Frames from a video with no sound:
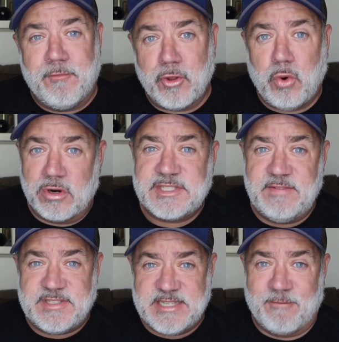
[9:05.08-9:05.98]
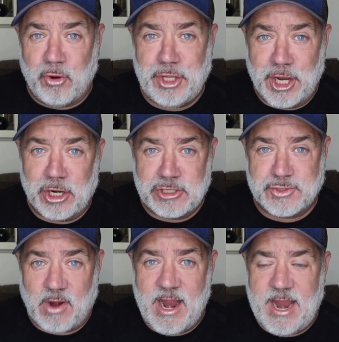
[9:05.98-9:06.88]
over the course of several
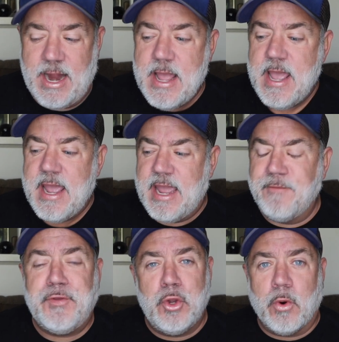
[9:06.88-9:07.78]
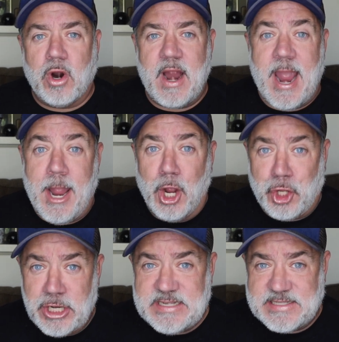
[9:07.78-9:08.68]
years, right? If you were a
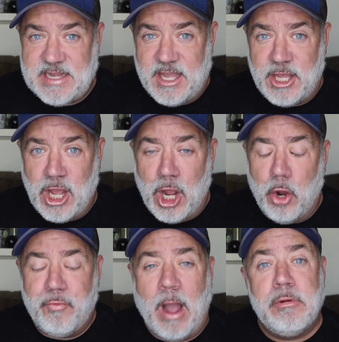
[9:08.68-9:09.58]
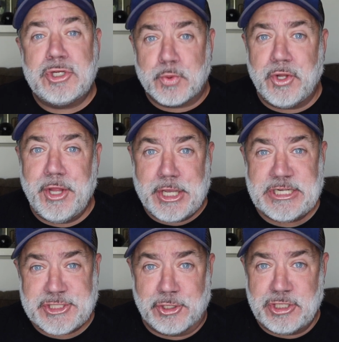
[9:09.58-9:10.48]
good CEO that was really
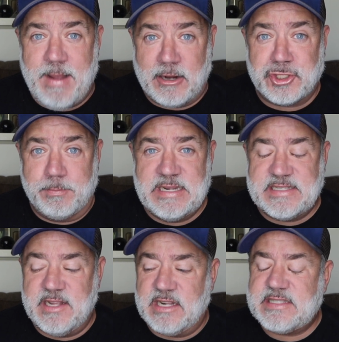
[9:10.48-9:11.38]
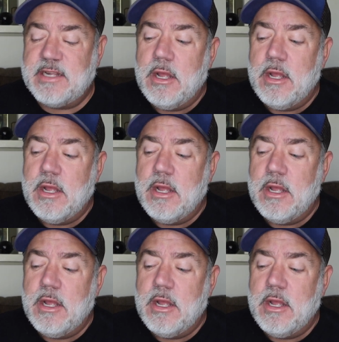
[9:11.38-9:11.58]
concerned about your business,